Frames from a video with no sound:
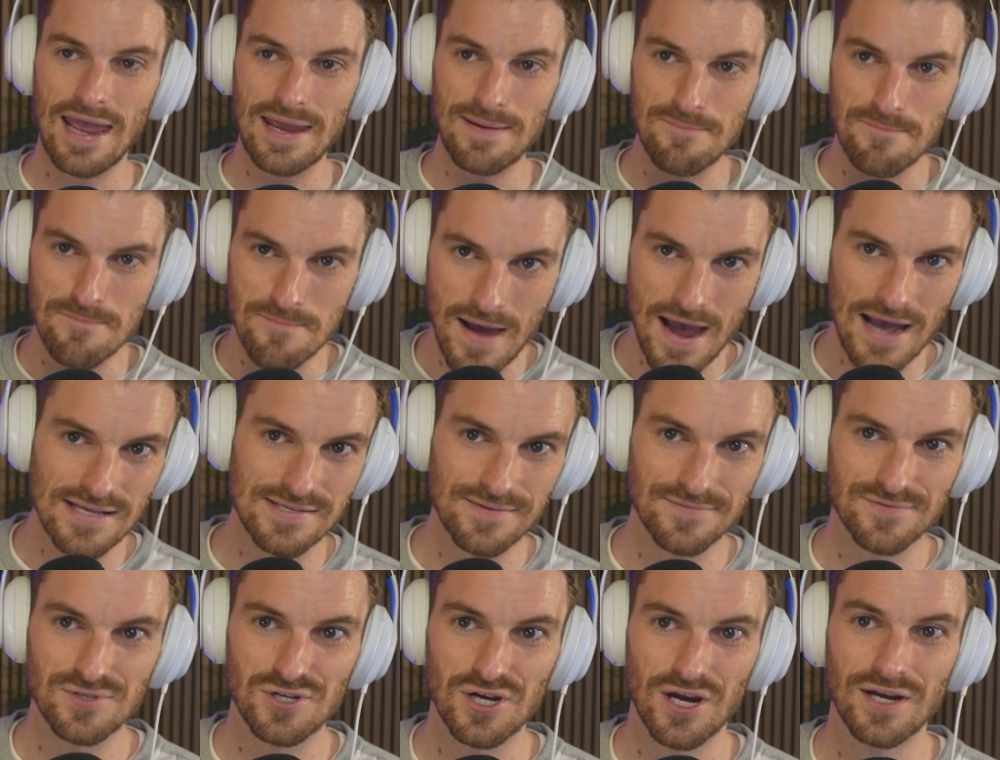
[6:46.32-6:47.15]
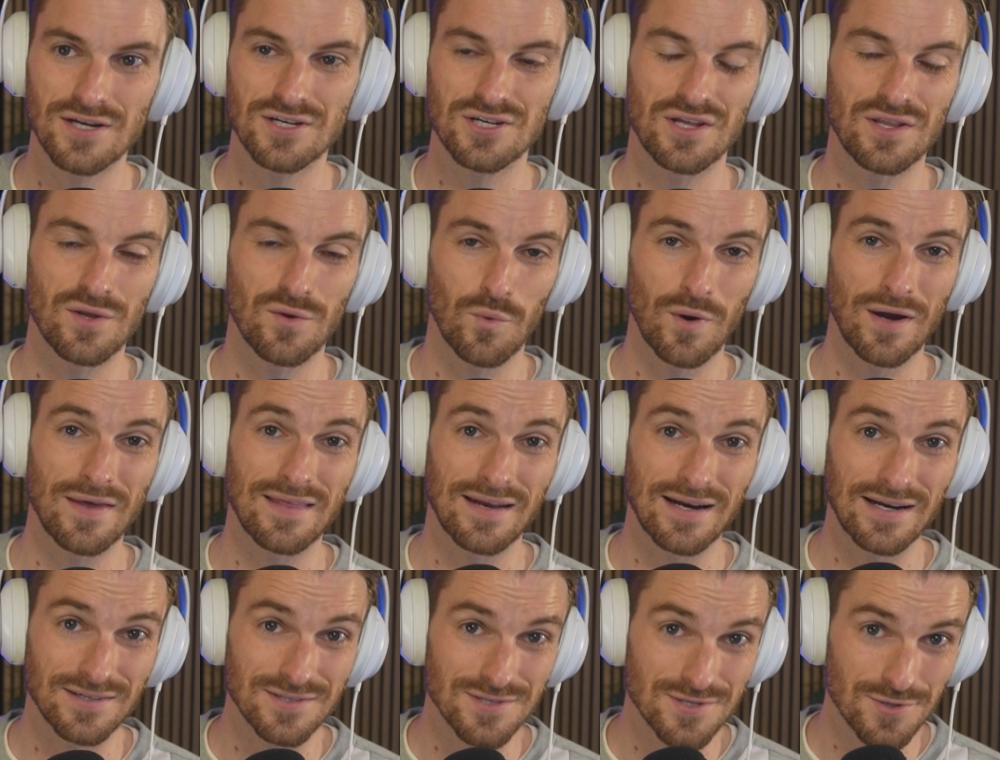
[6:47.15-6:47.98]
a massive change in the way
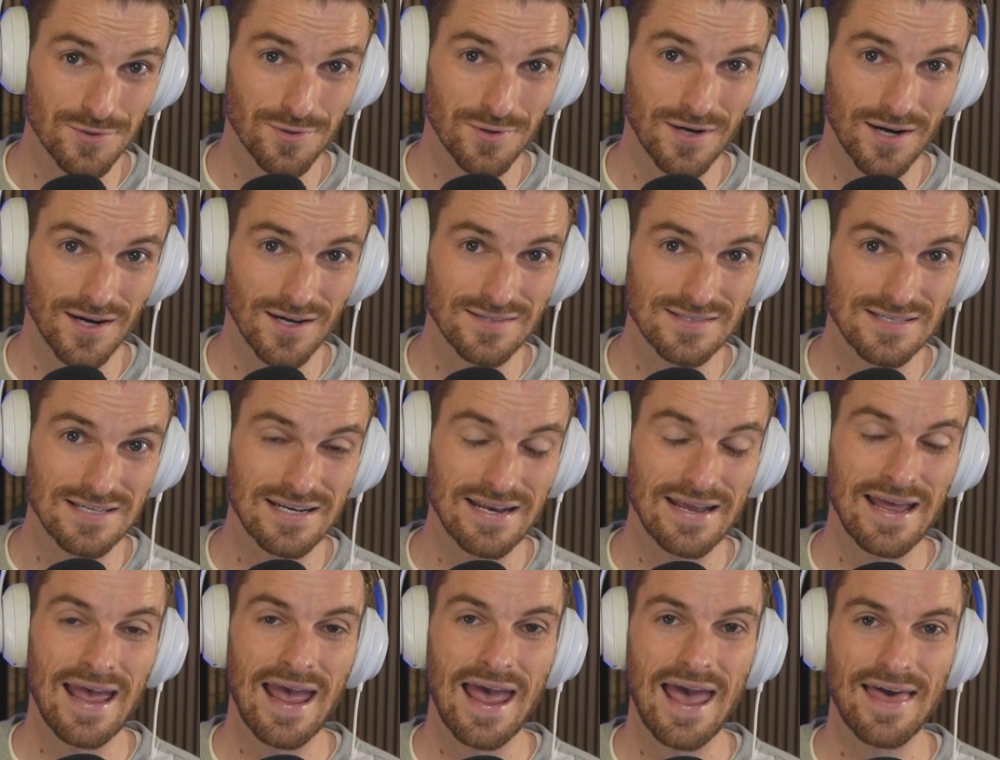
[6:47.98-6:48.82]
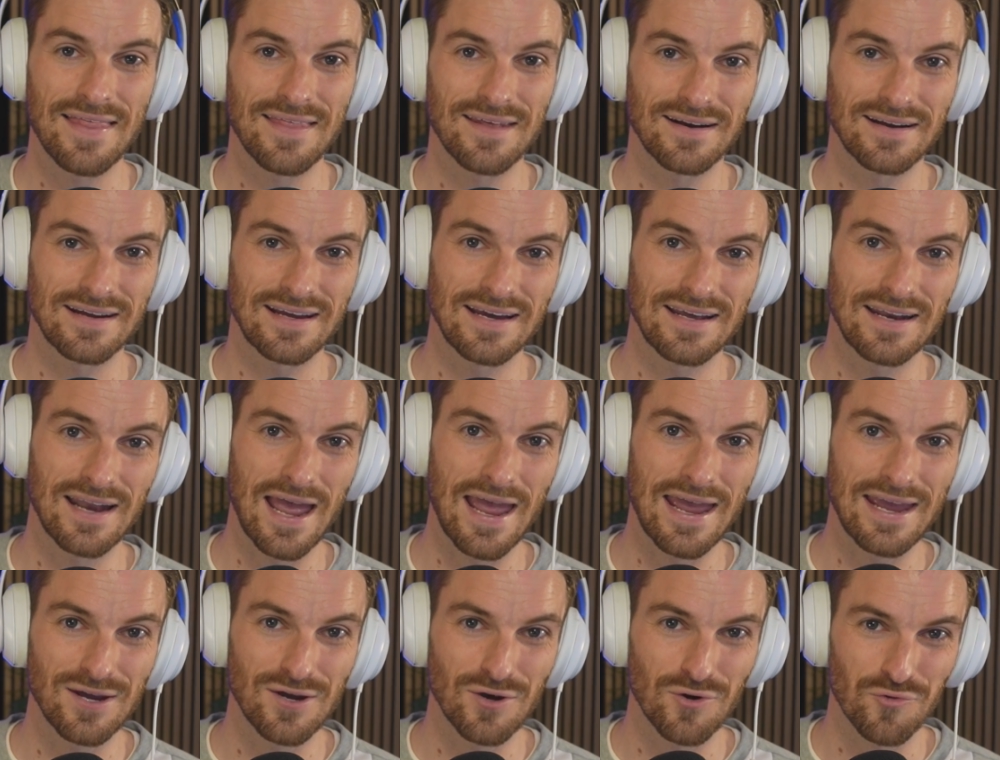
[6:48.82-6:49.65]
that I do content. And then again,
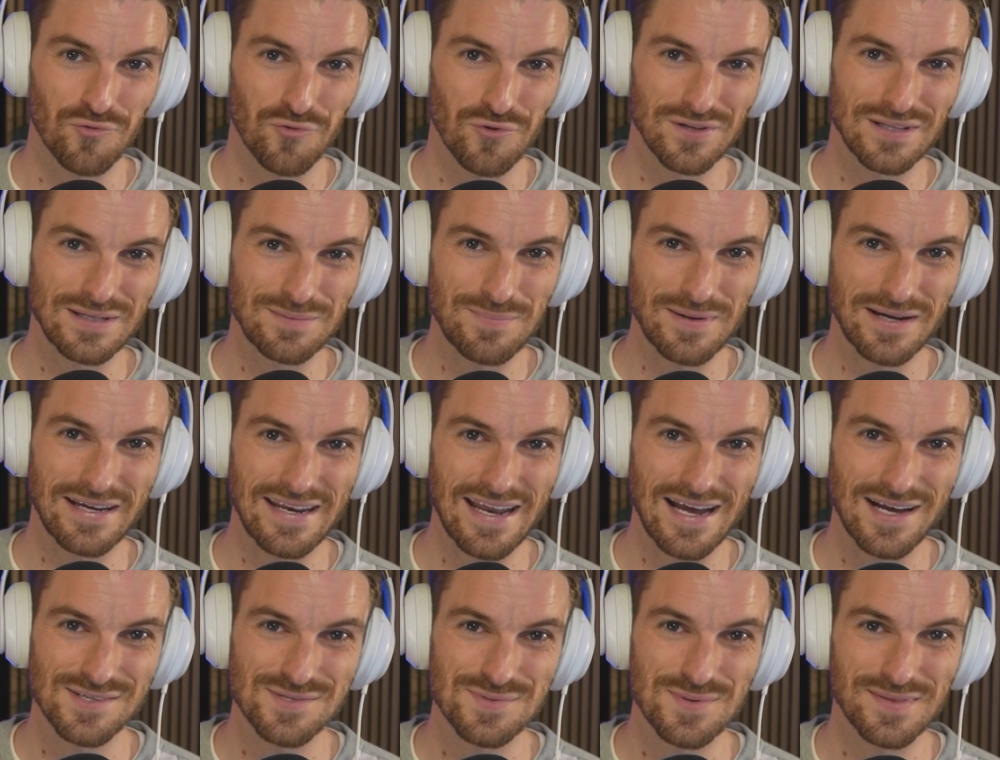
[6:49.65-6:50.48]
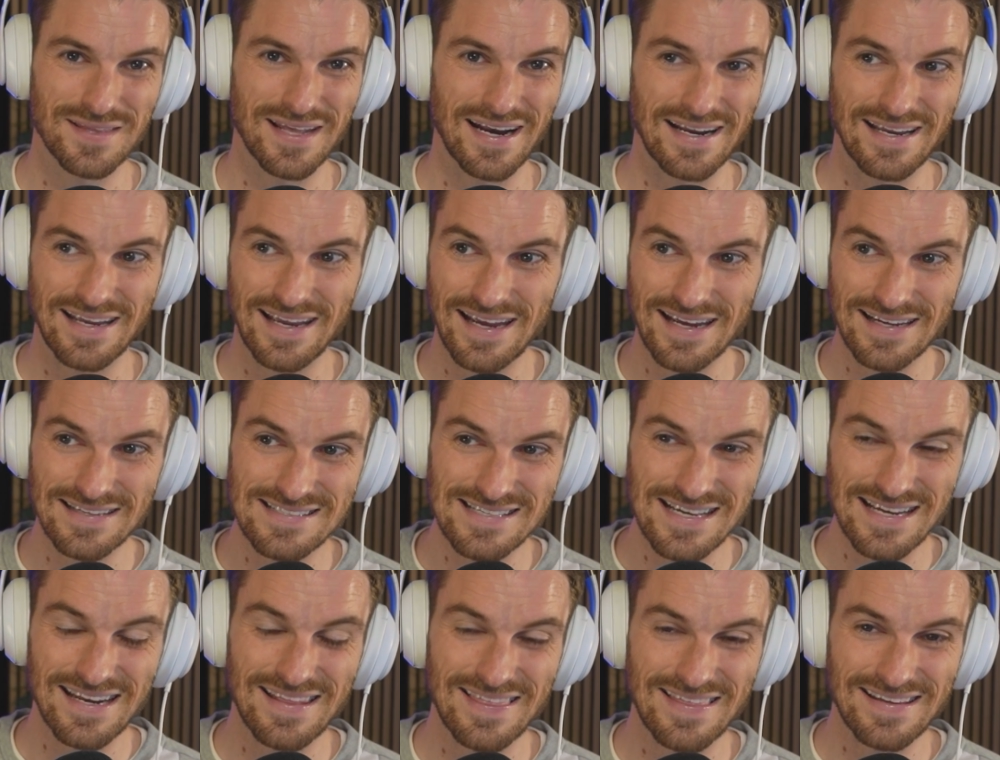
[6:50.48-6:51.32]
a really big announcement that I can't
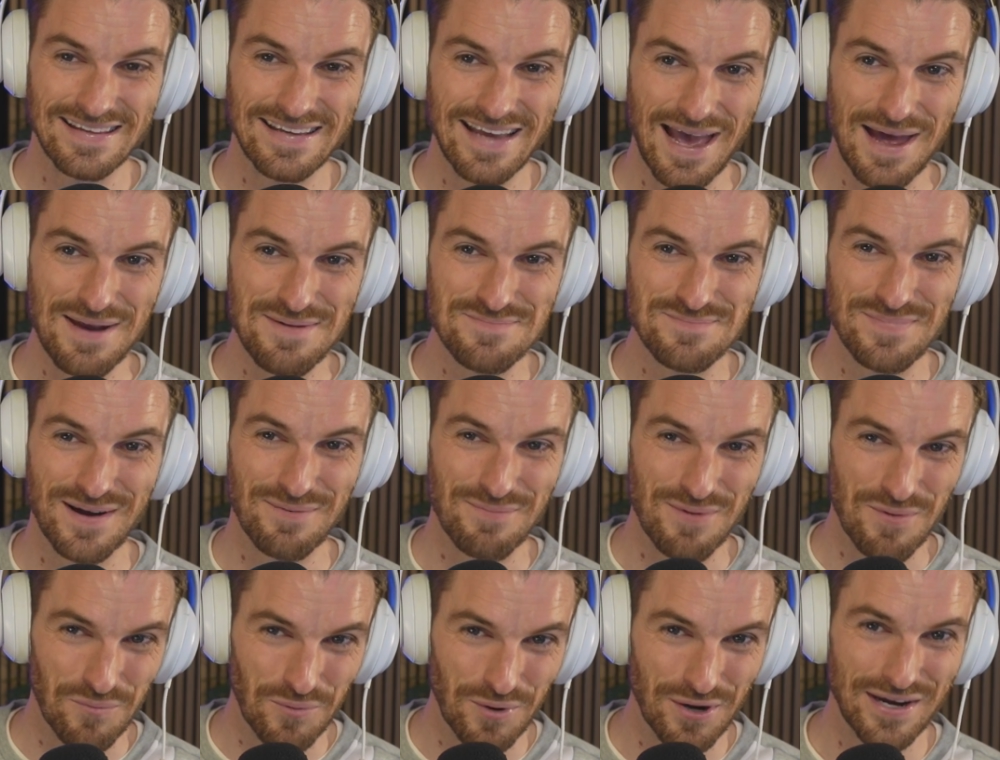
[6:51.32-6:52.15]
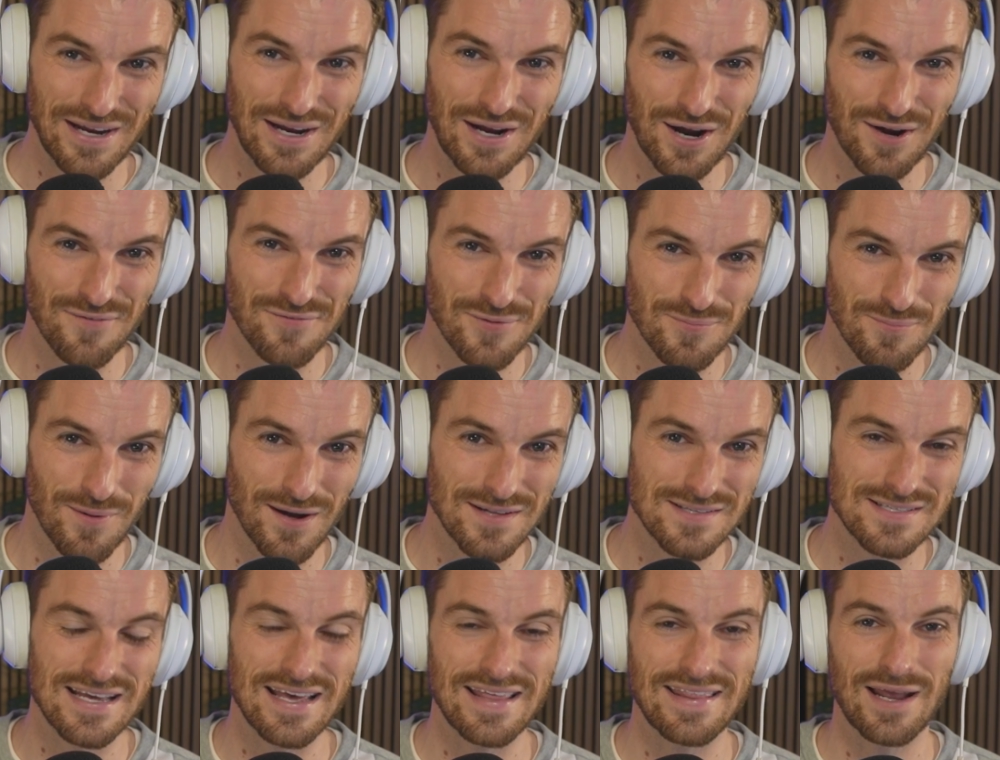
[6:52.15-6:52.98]
say anything yet, but I've been working on for
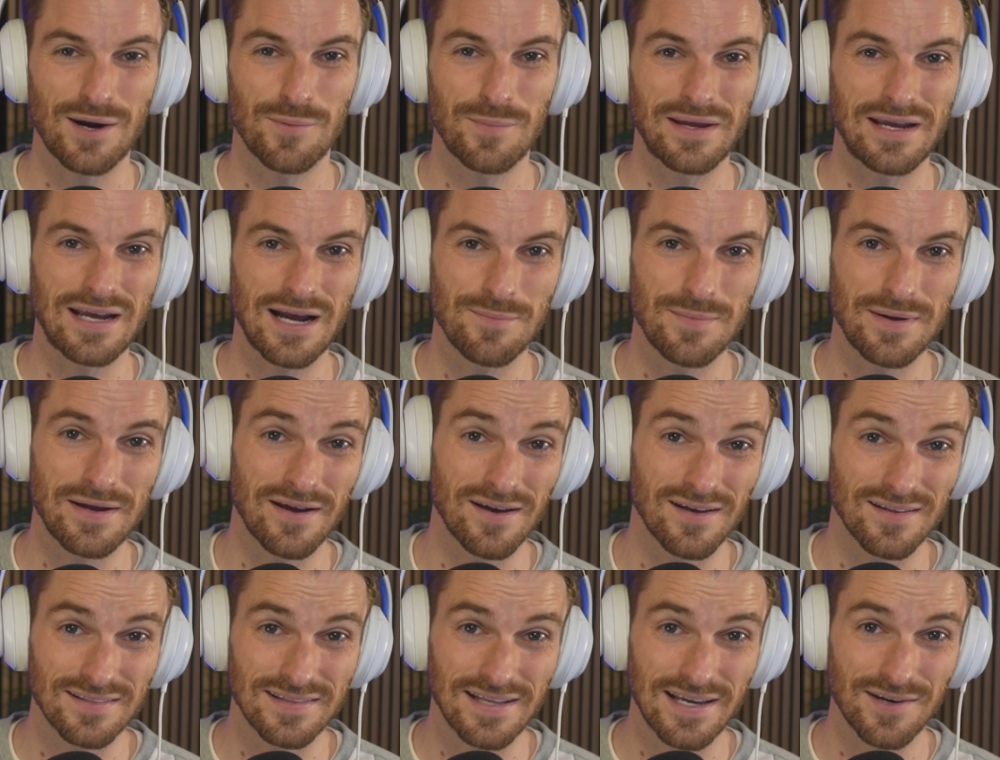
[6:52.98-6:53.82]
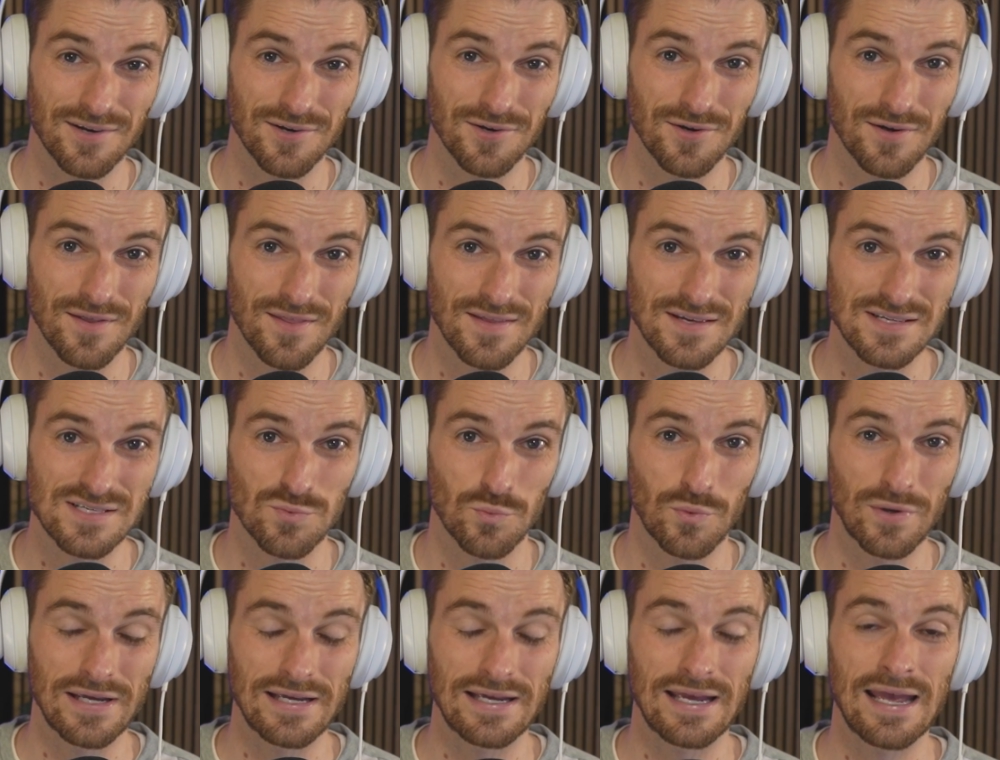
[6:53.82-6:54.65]
months, and that'll be coming later
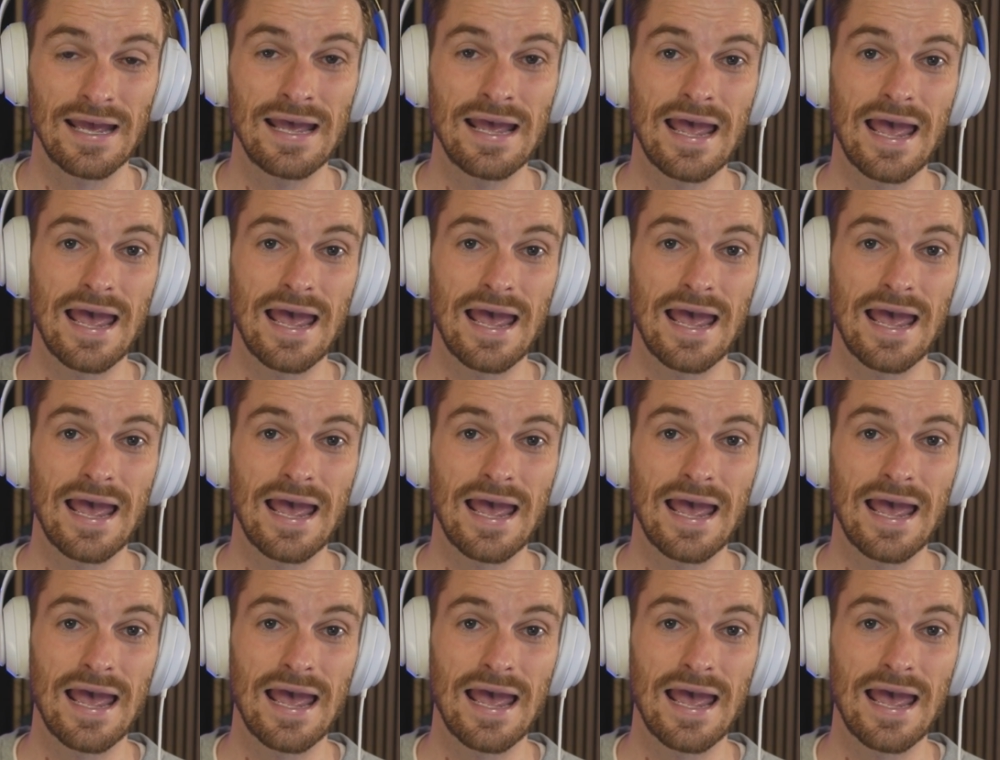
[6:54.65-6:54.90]
this week.